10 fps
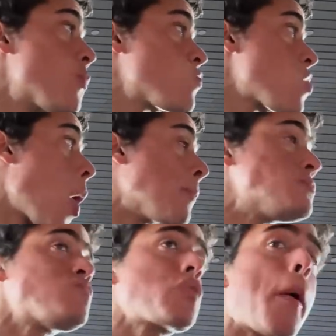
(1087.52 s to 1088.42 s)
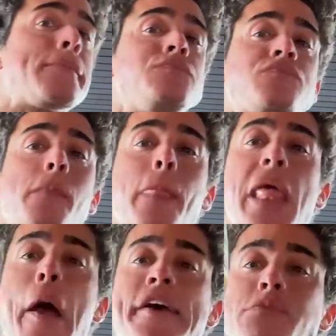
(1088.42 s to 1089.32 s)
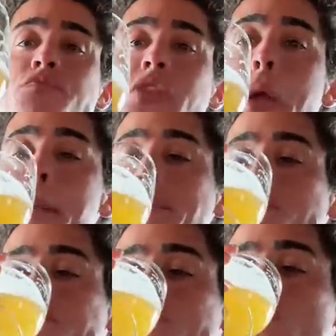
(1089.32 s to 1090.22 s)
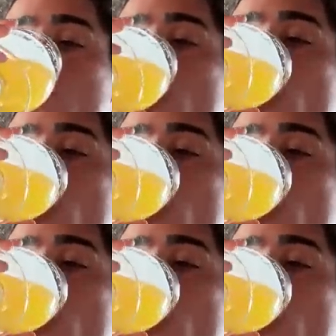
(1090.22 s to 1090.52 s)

And can't get his shit together. But the way